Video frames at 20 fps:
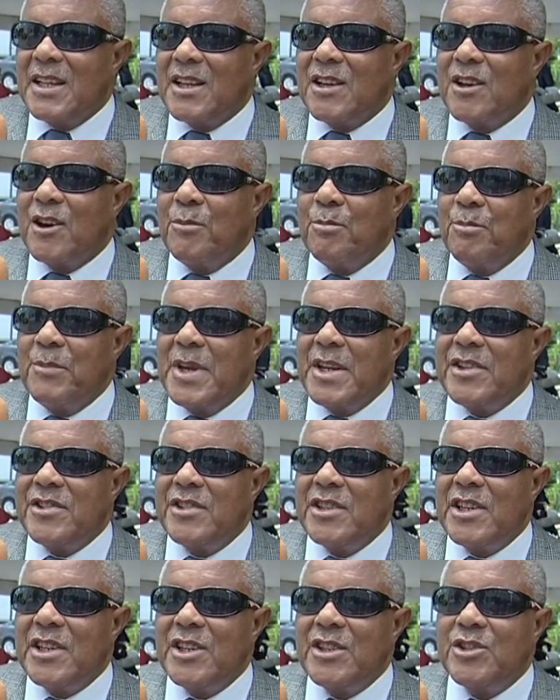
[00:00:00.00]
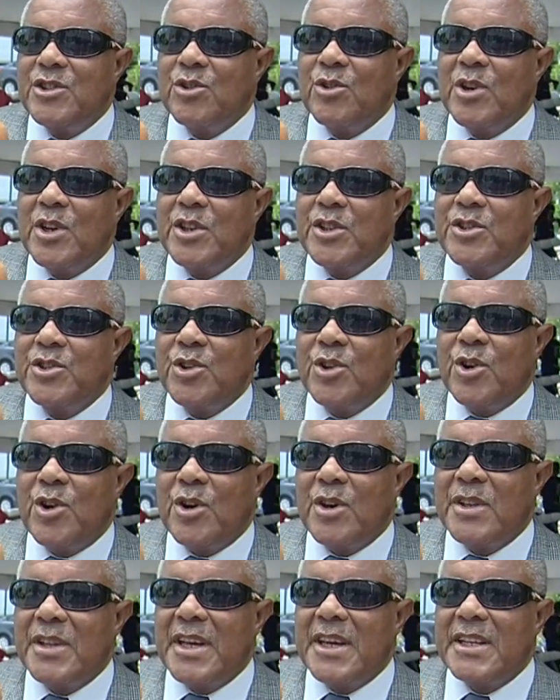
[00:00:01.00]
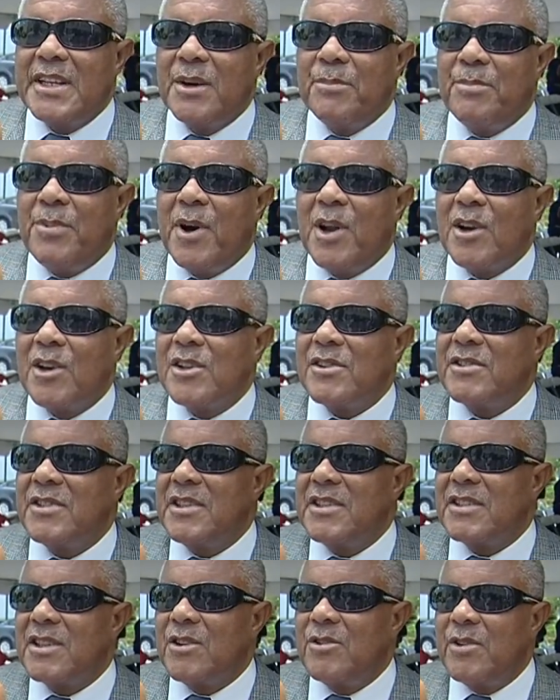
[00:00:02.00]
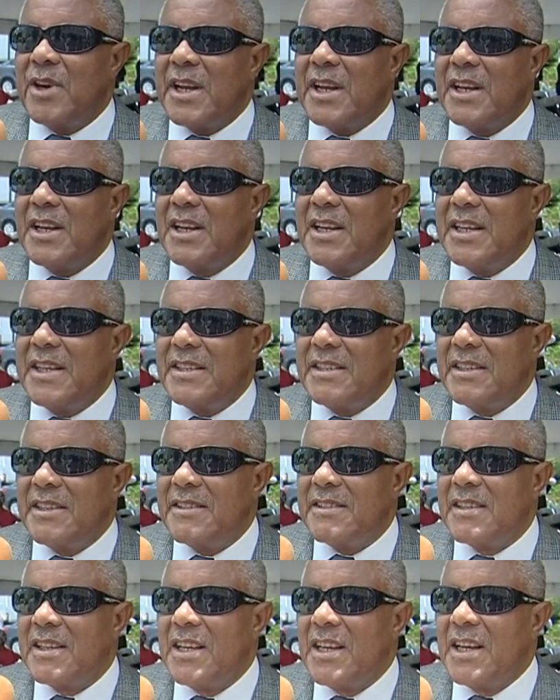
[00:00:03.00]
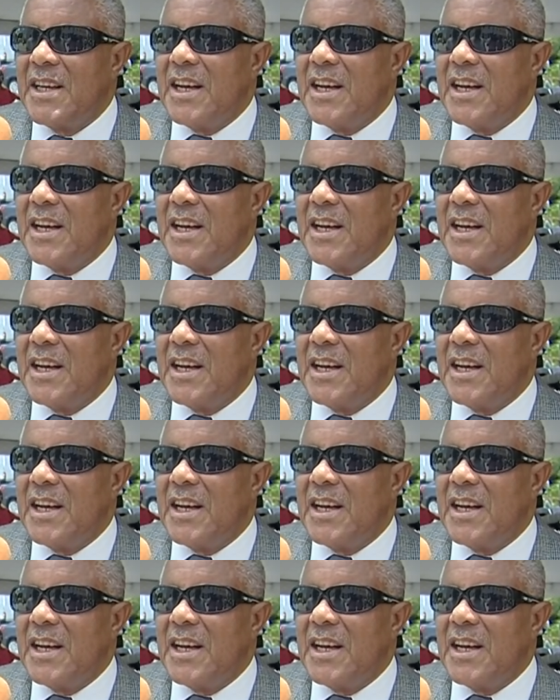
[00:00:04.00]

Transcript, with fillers: commission to ensure that the policies and regulations